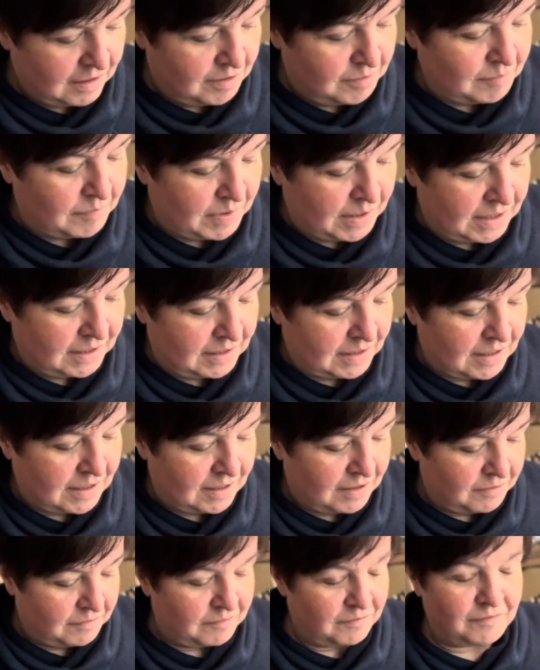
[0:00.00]
But
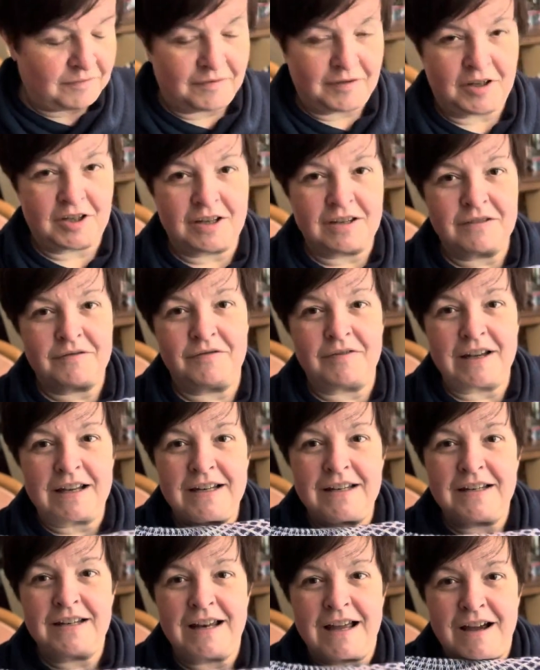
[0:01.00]
I just fell
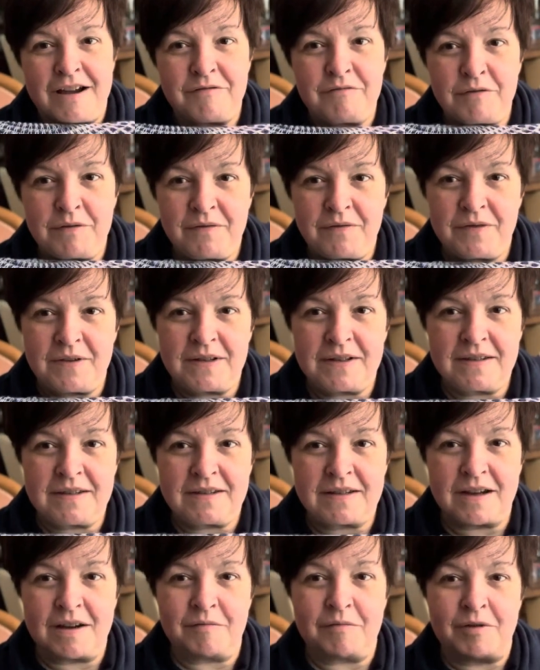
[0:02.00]
in love with this.
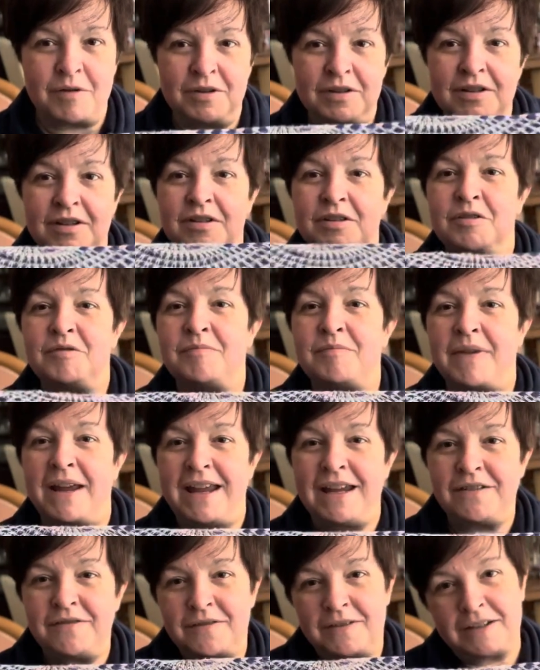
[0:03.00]
I wanted to
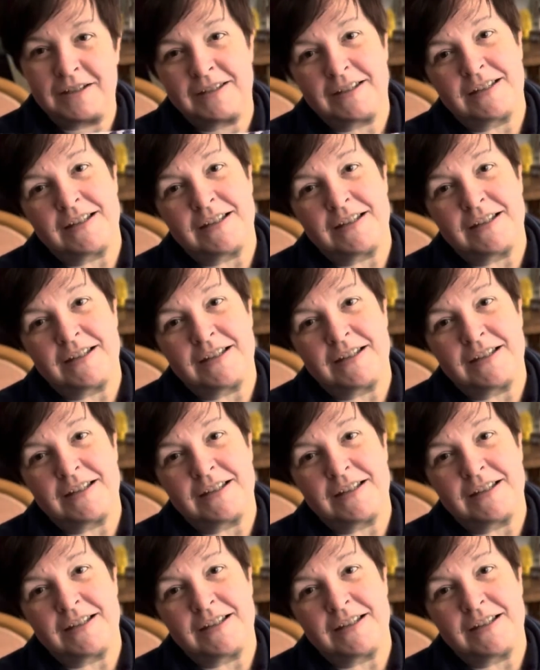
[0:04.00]
make this